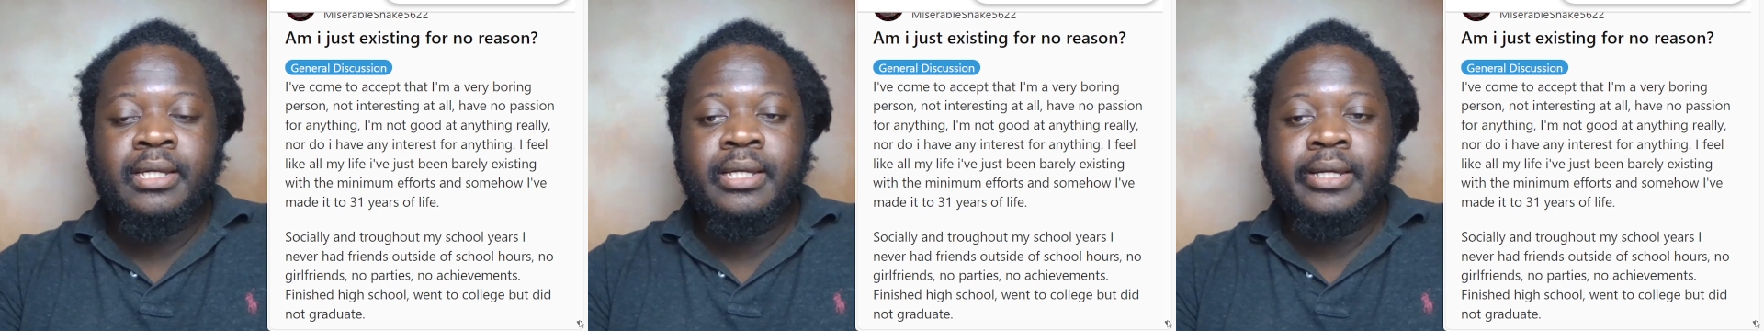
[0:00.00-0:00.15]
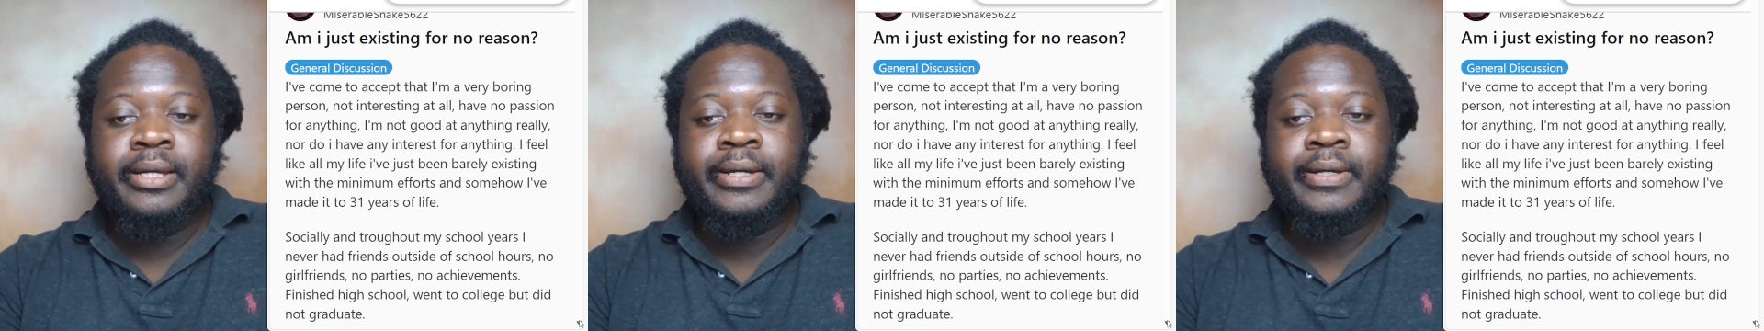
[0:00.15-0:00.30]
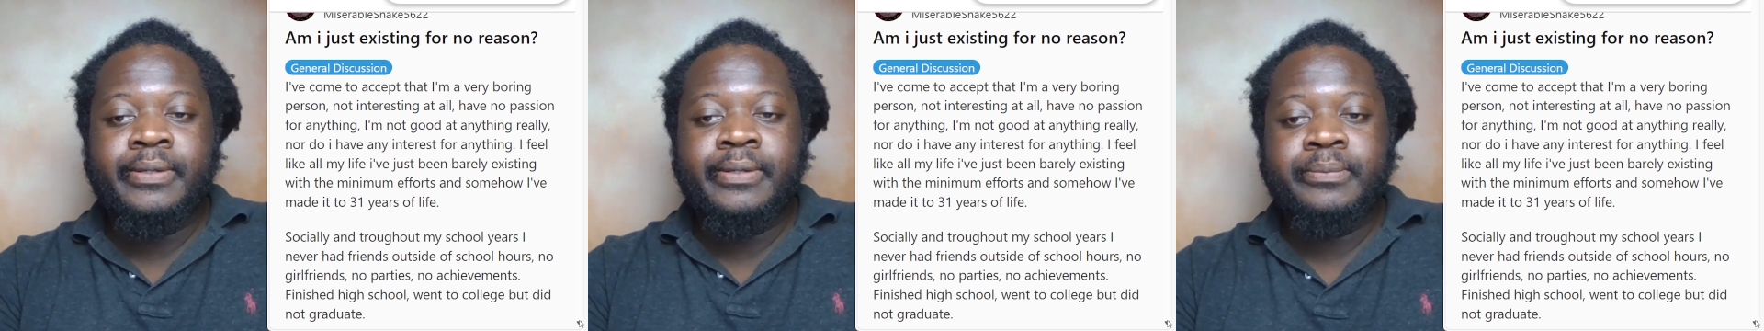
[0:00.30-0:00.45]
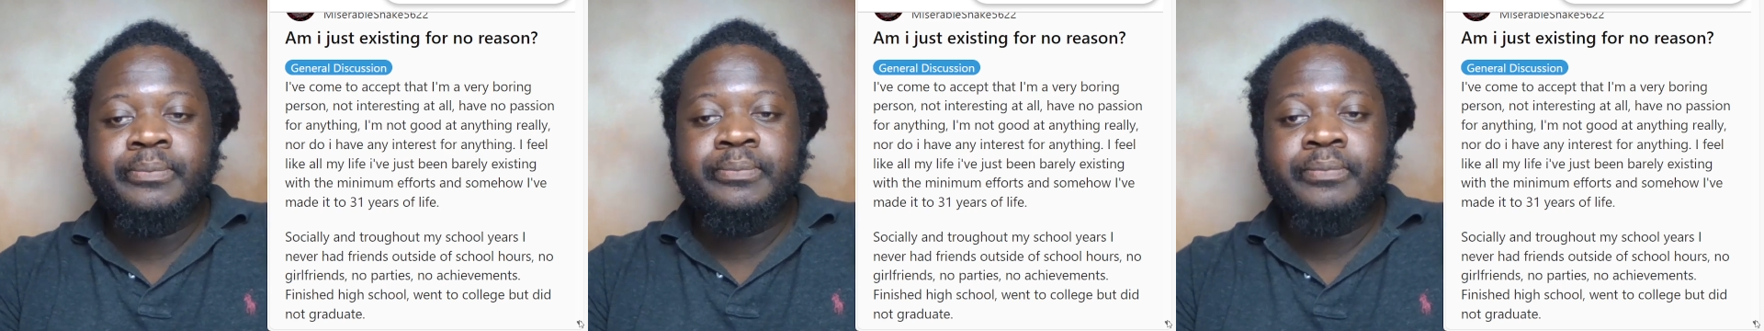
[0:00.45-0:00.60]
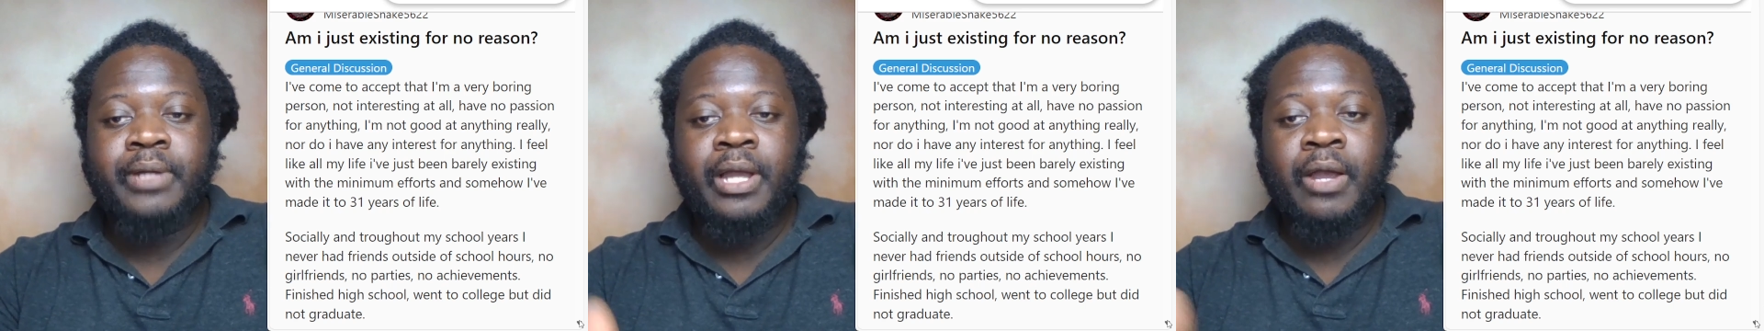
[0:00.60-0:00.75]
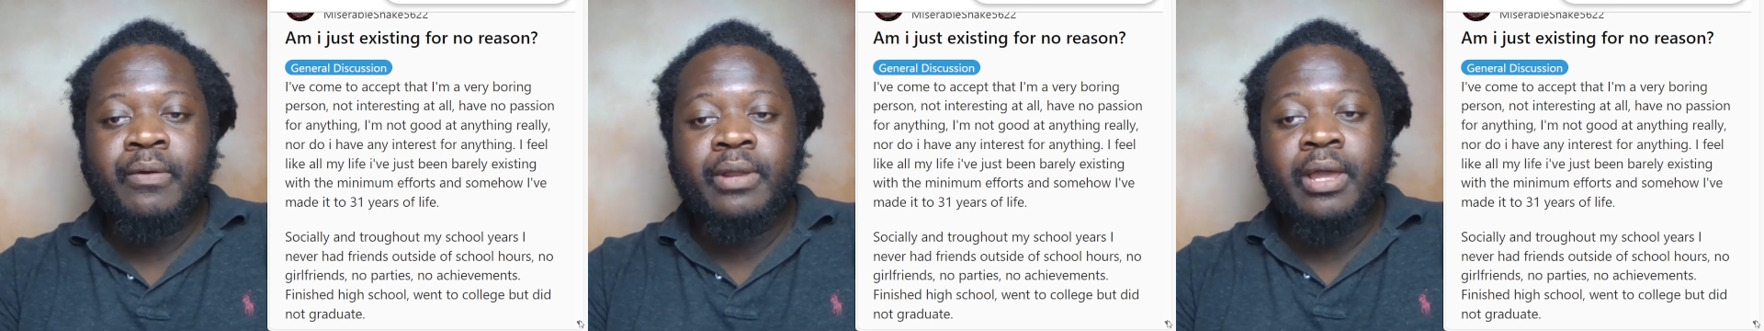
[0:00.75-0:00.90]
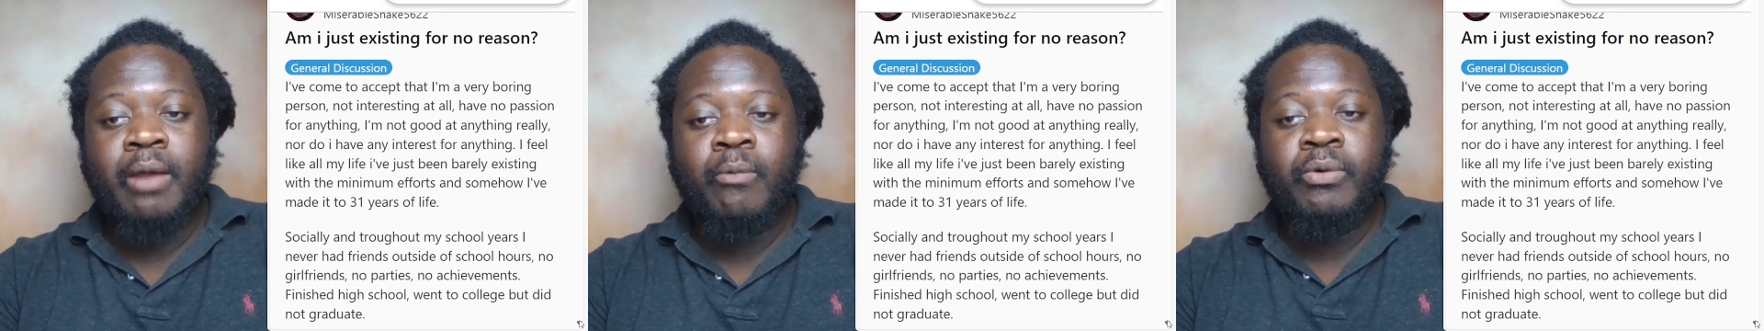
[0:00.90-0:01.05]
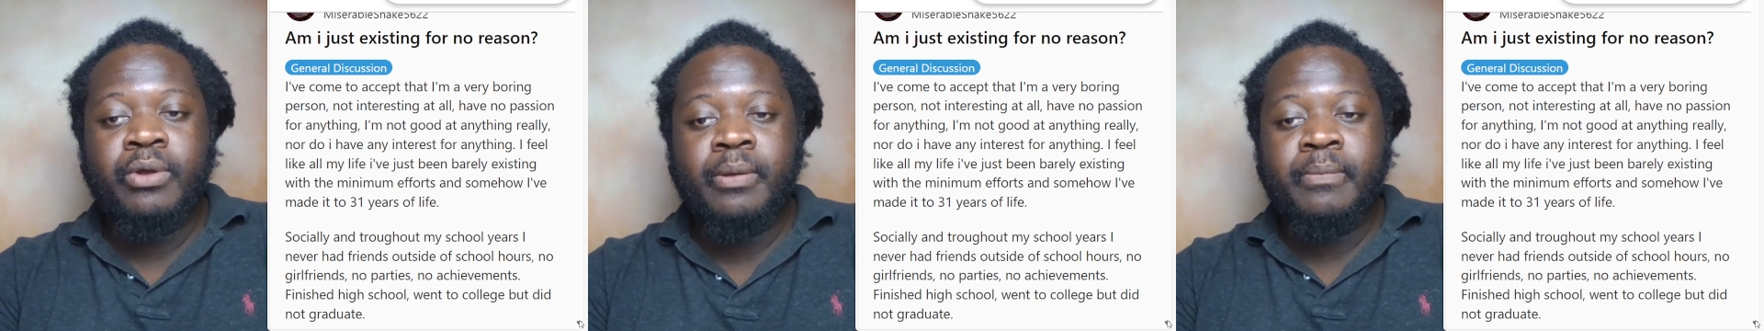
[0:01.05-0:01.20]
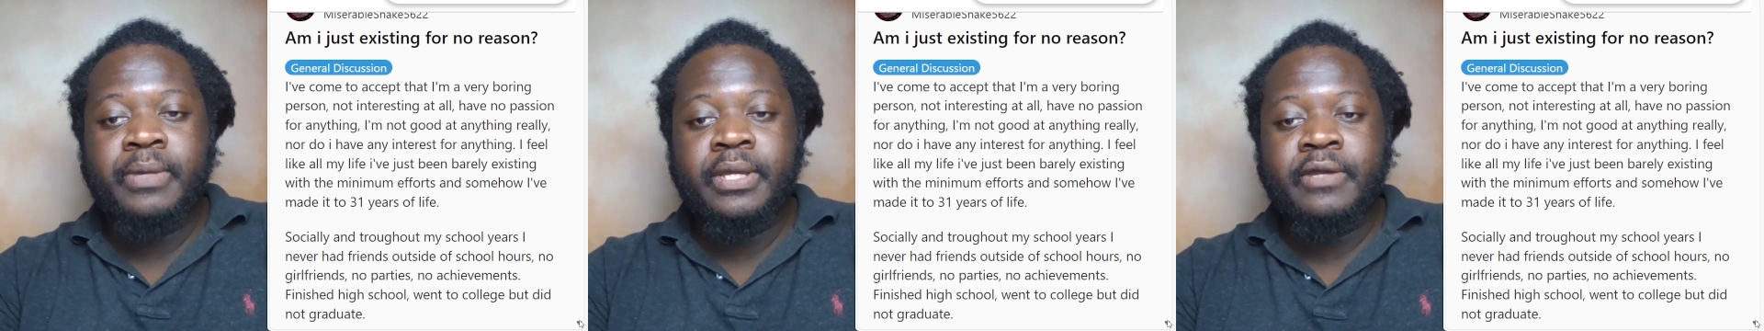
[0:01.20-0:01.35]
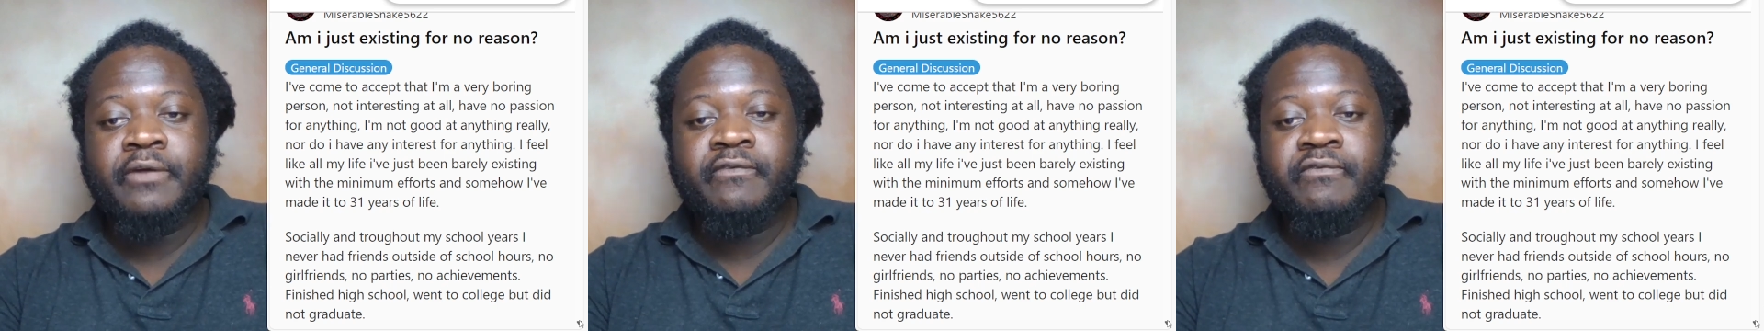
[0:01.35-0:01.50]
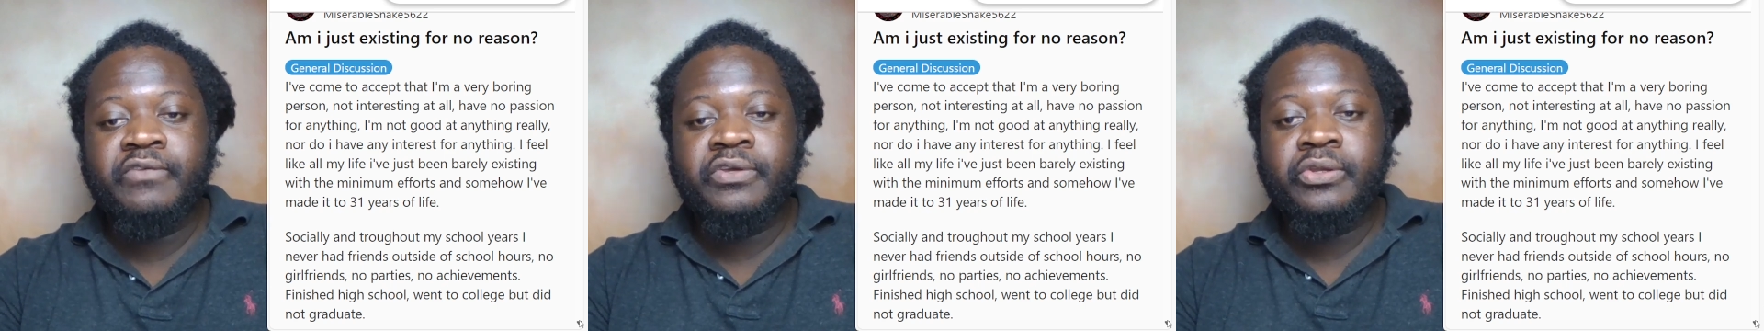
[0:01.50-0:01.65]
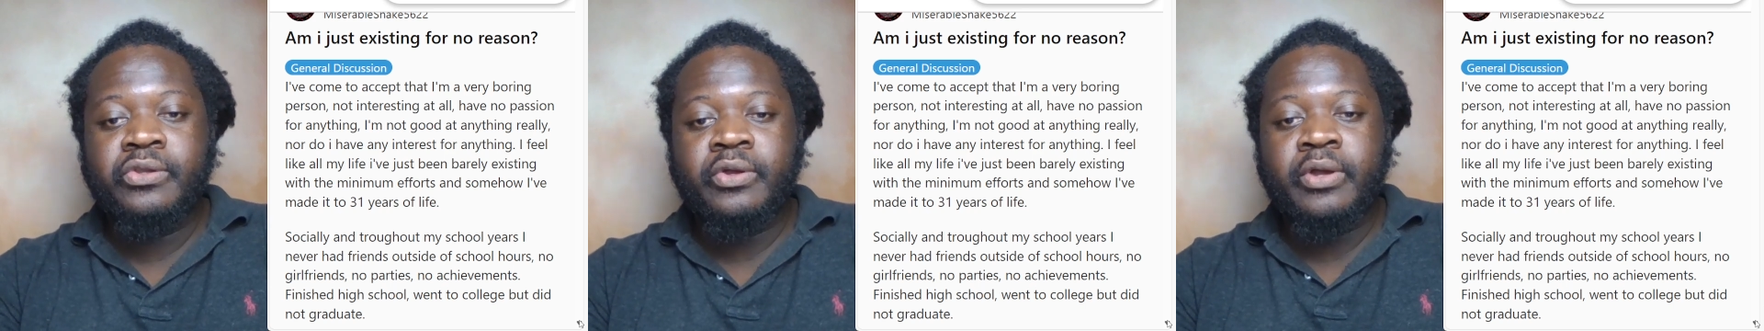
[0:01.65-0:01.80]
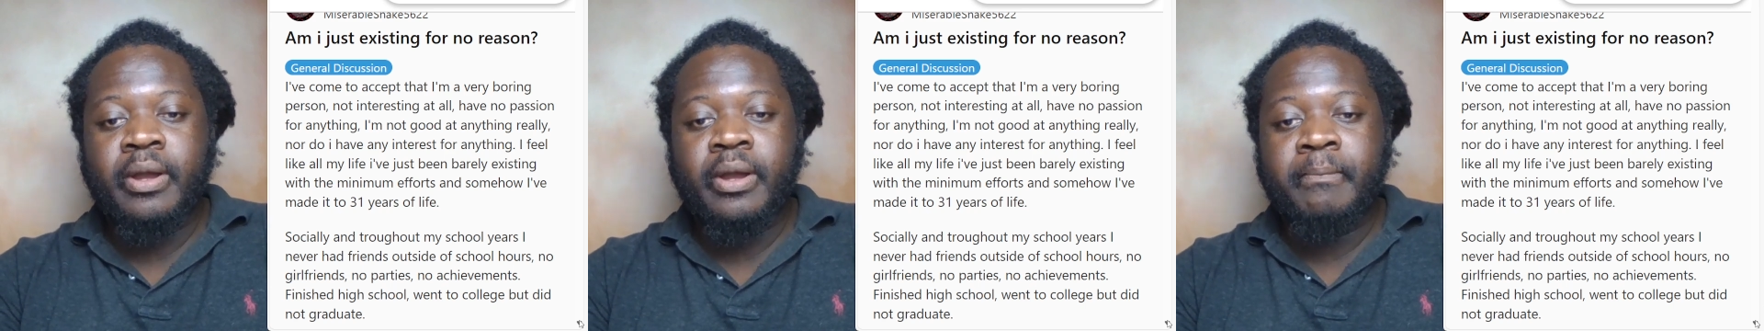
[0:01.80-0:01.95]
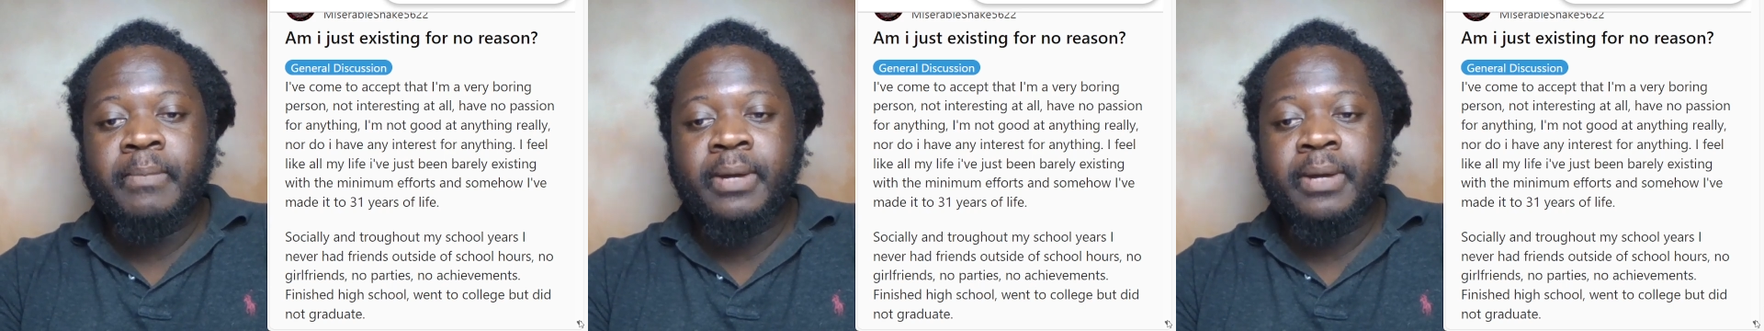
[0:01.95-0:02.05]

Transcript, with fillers: Um, I I want to make a video